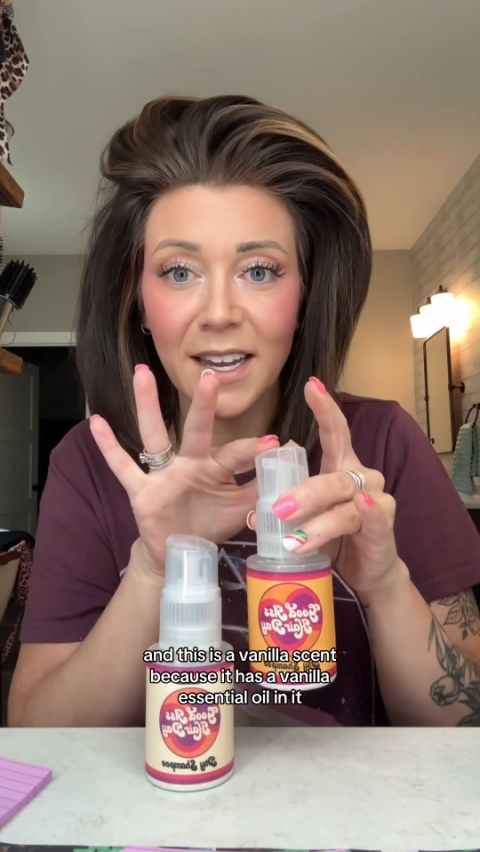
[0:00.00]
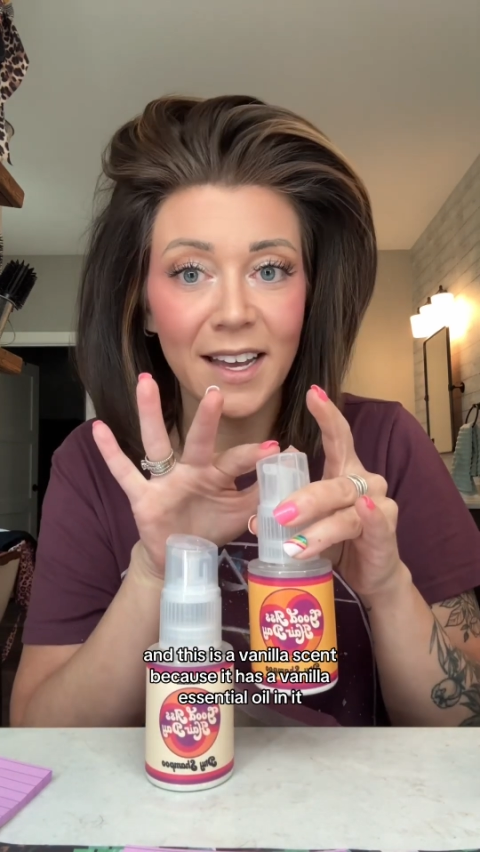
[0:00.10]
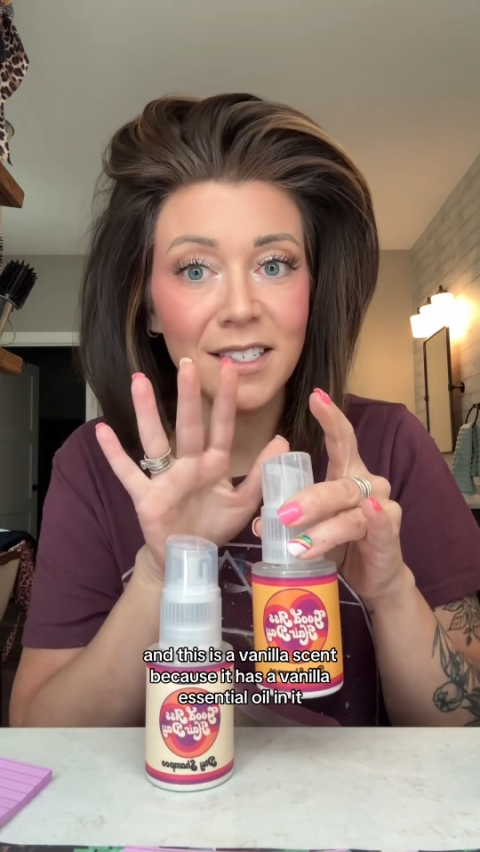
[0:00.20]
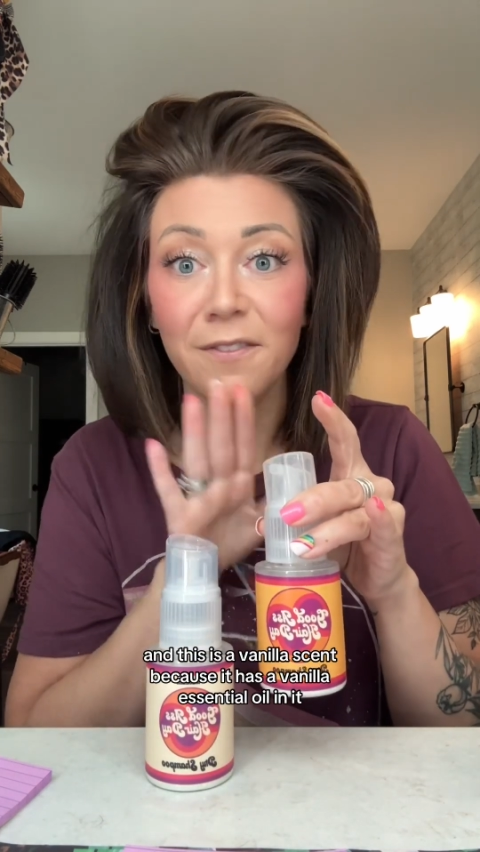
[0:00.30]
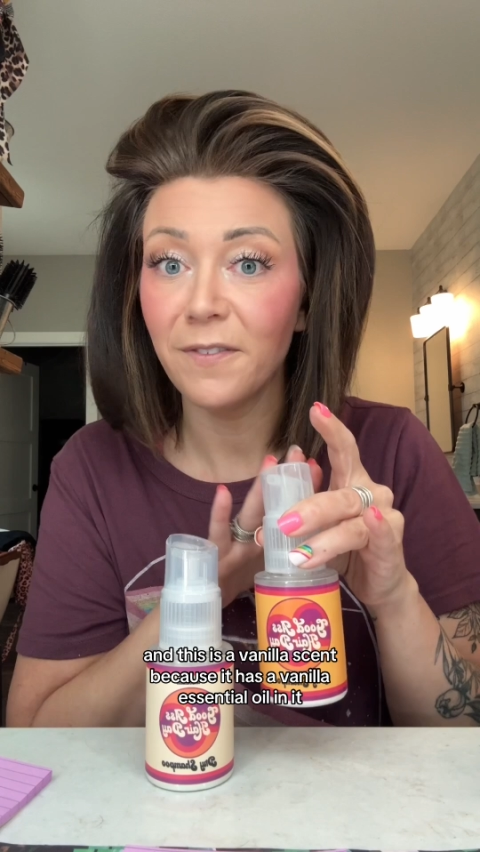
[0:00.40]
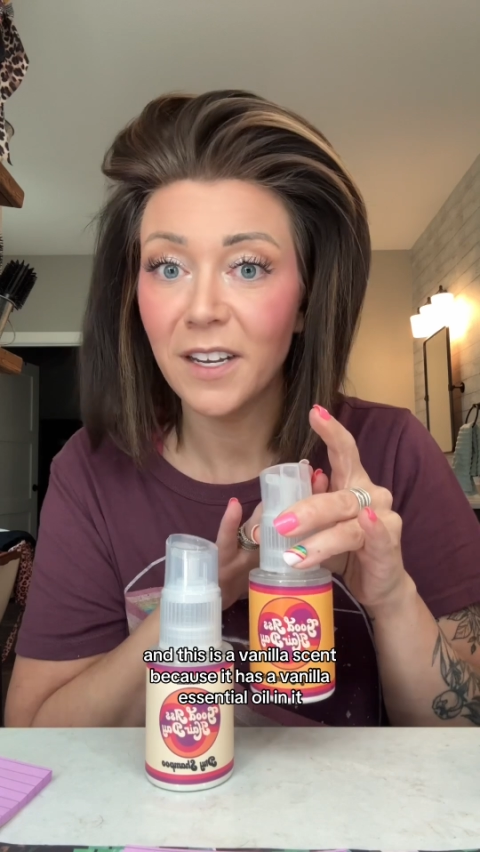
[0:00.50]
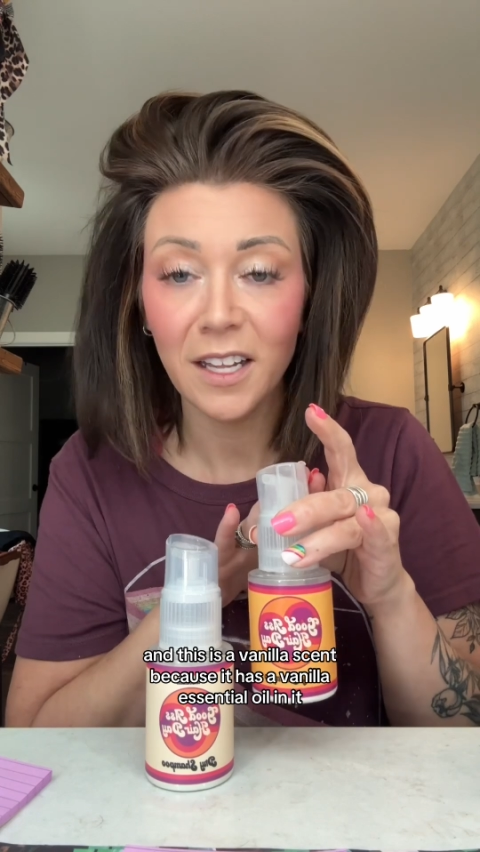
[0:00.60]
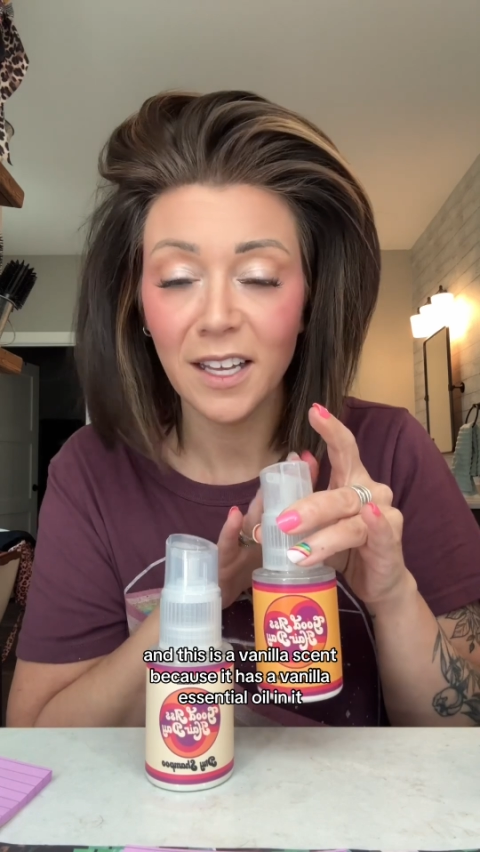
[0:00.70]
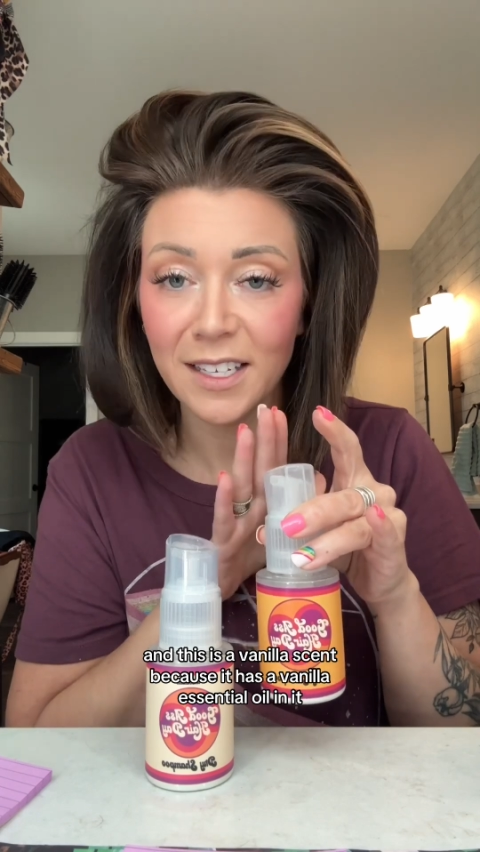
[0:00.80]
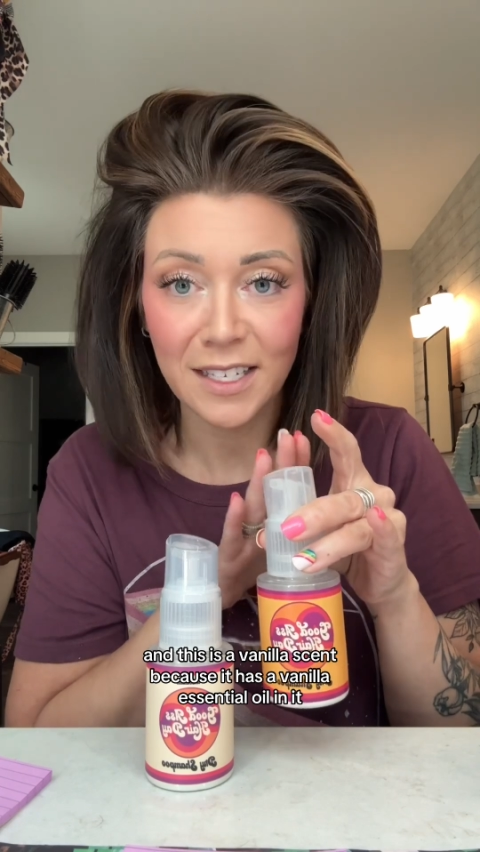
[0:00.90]
has a
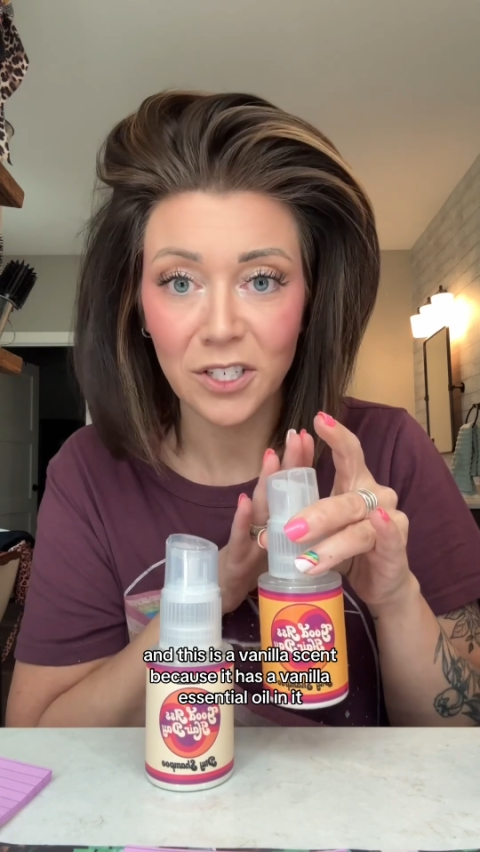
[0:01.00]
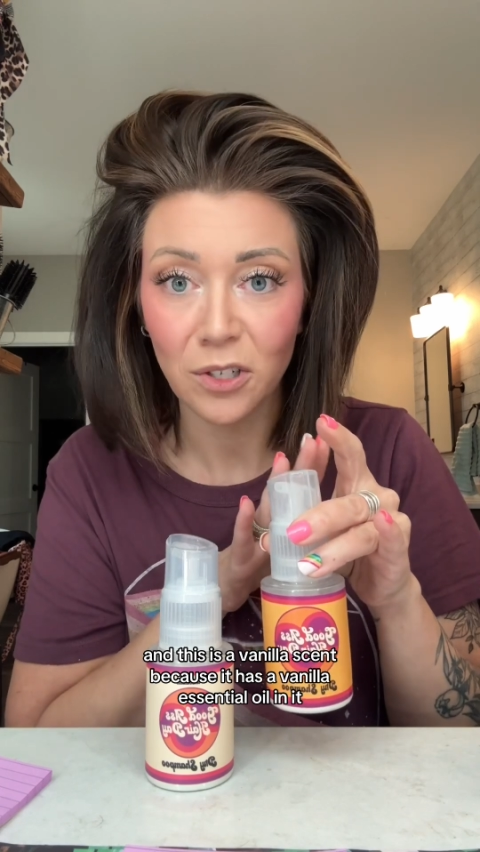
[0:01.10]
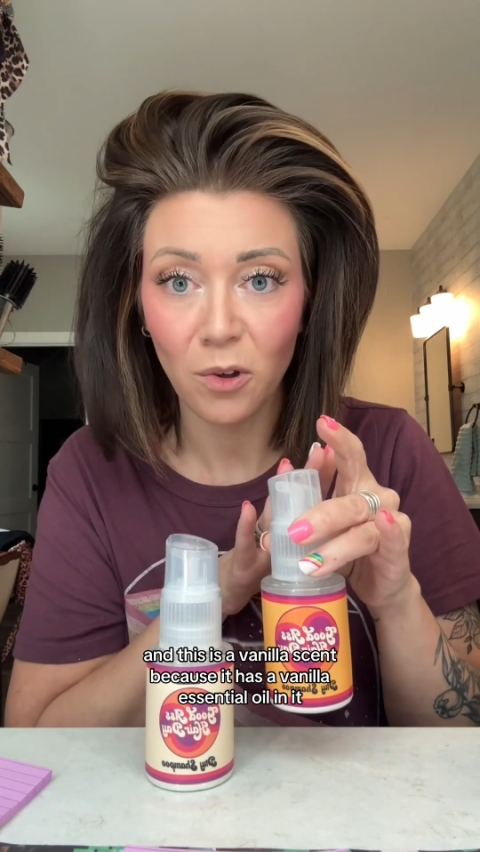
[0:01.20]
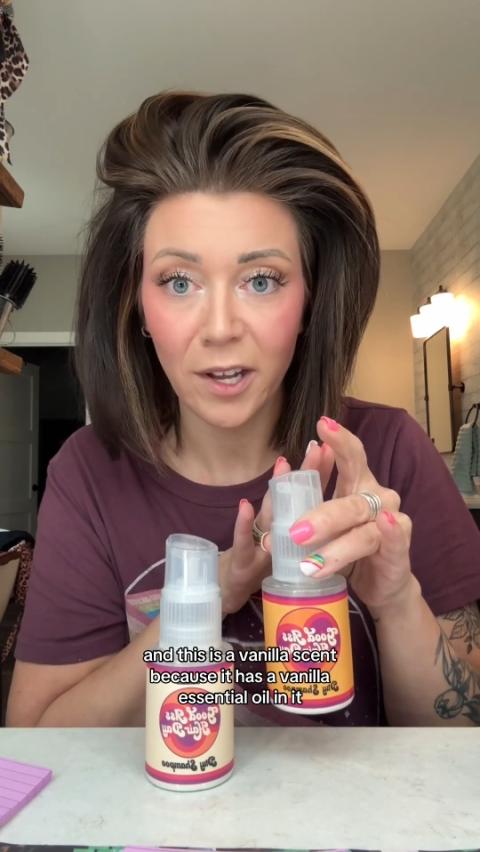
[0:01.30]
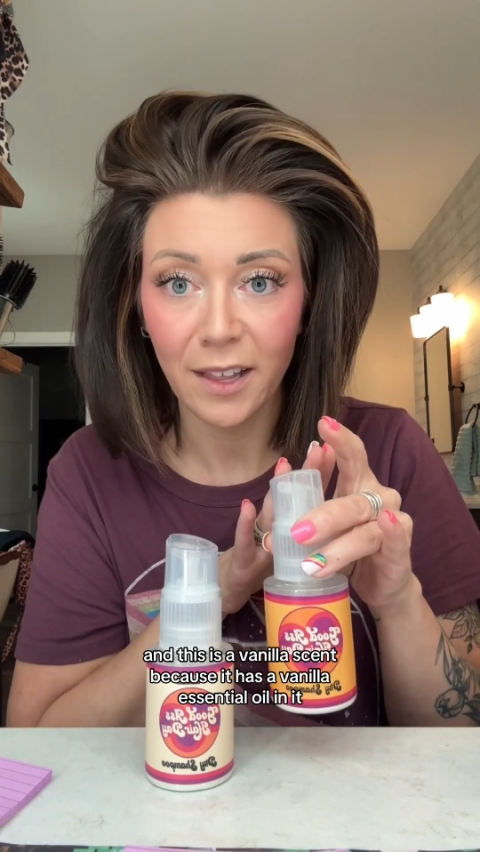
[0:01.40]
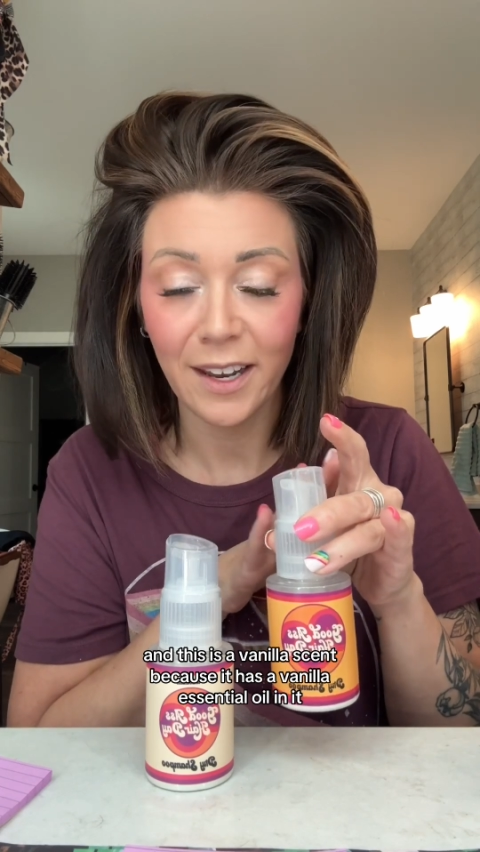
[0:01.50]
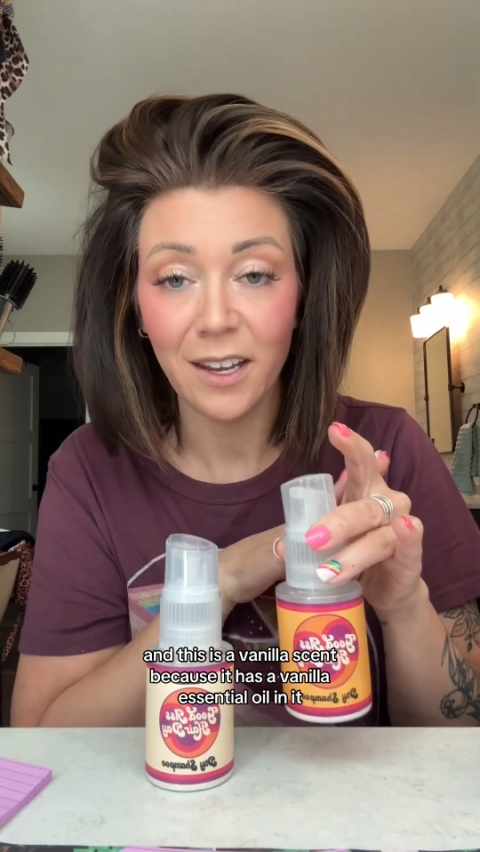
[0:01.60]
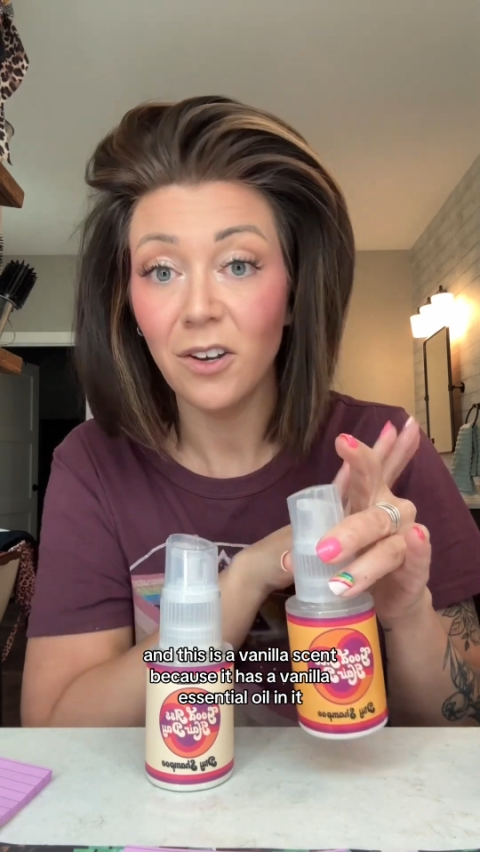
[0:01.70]
vanilla essential oil in it.